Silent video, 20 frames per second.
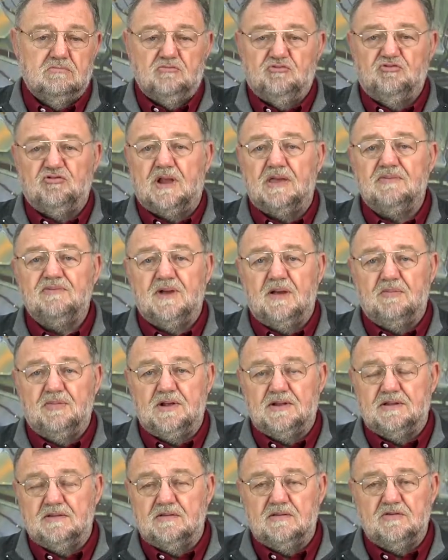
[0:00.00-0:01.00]
what I have
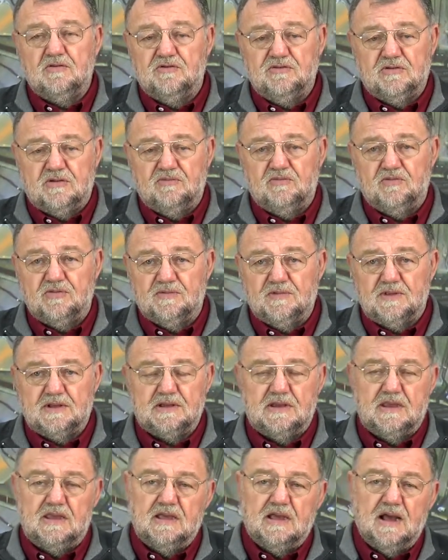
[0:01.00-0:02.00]
here, it is
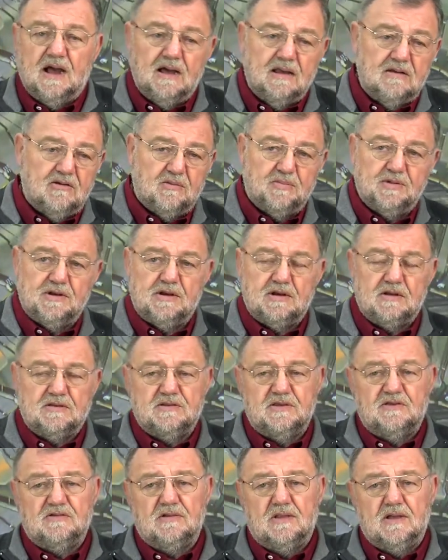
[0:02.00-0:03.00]
ideal for example in a
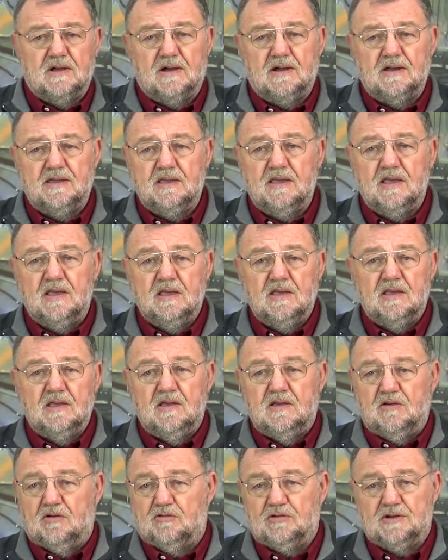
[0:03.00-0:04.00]
workshop where
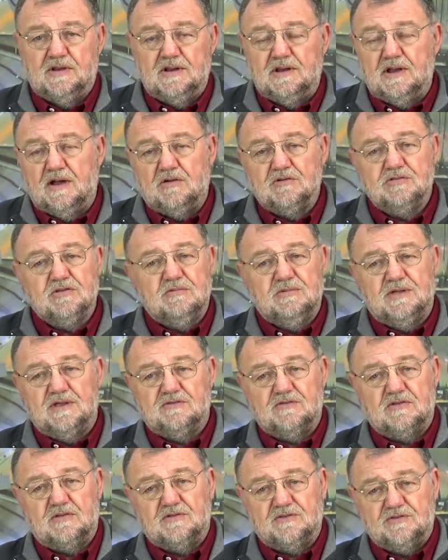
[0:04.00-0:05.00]
grinding work is done.
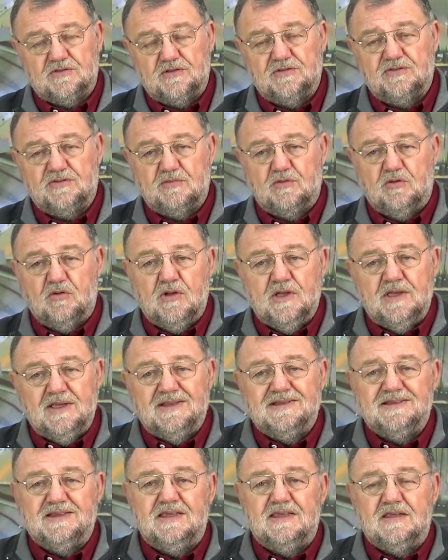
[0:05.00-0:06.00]

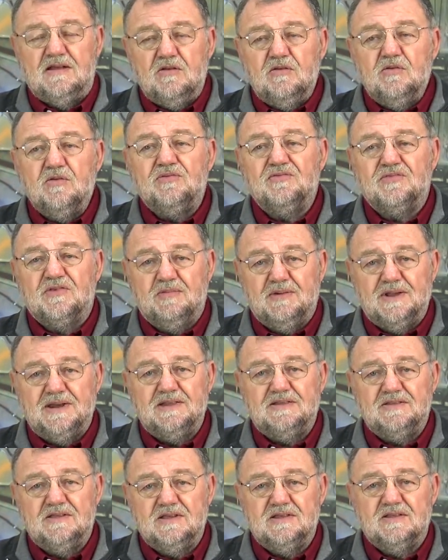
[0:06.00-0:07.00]
It doesn't matter if
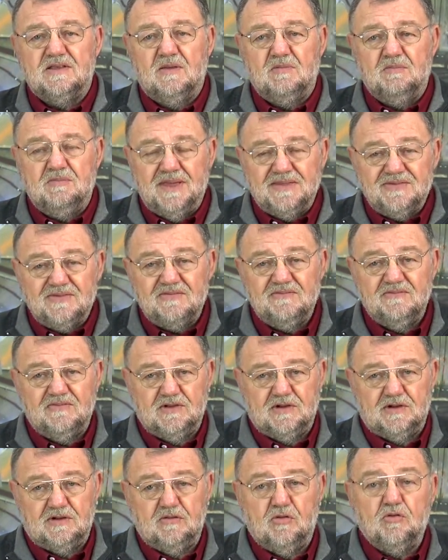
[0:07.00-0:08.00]
it is a joinery
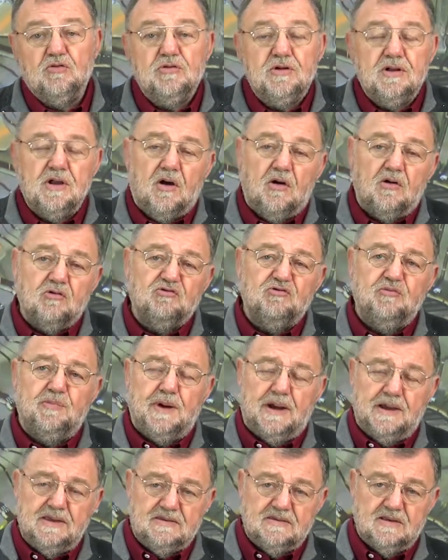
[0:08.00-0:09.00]
or in a car
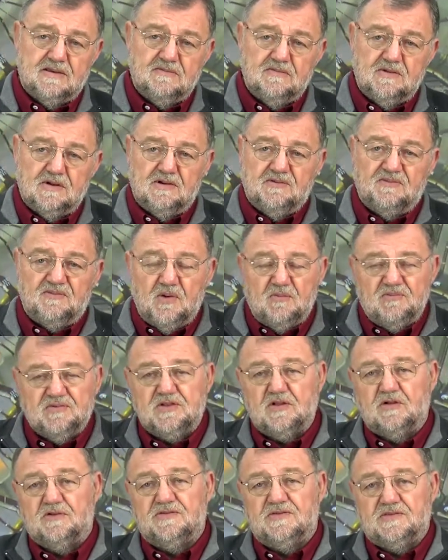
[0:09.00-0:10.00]
workshop or somewhere
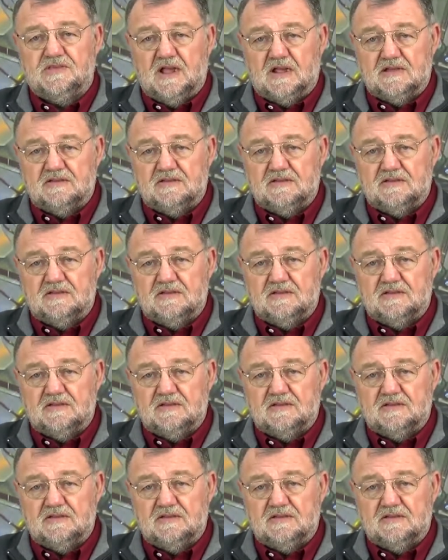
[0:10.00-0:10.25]
else.